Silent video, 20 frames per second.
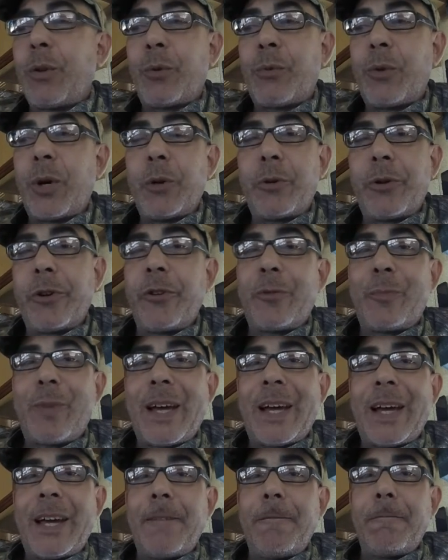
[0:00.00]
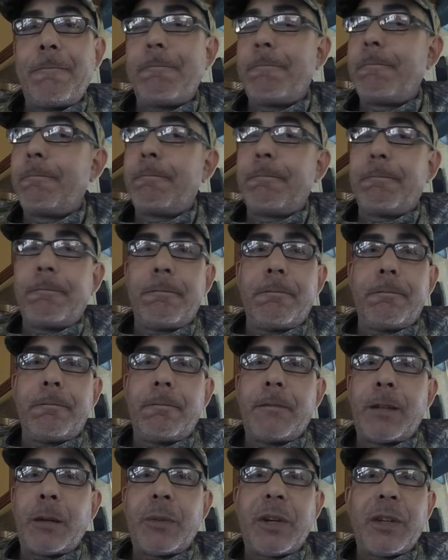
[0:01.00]
the rotor is bad,
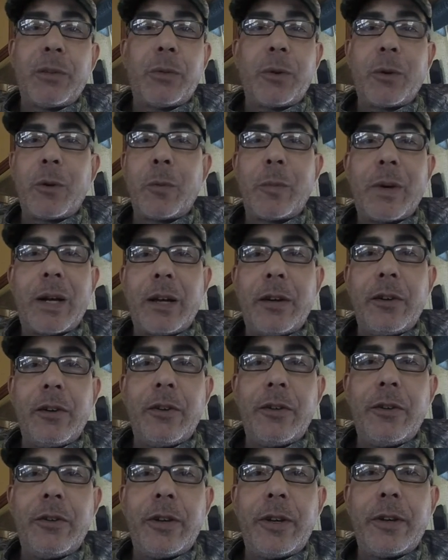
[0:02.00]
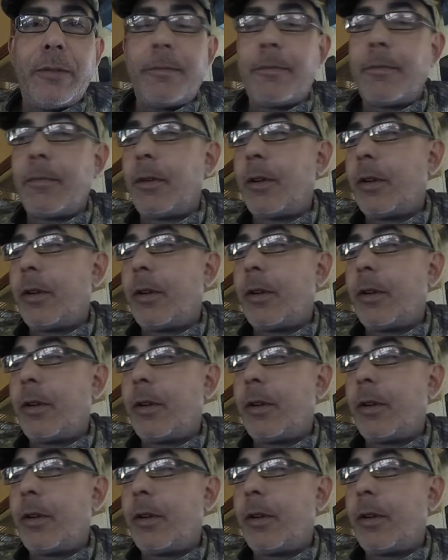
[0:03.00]
I might as well go buy a new unit.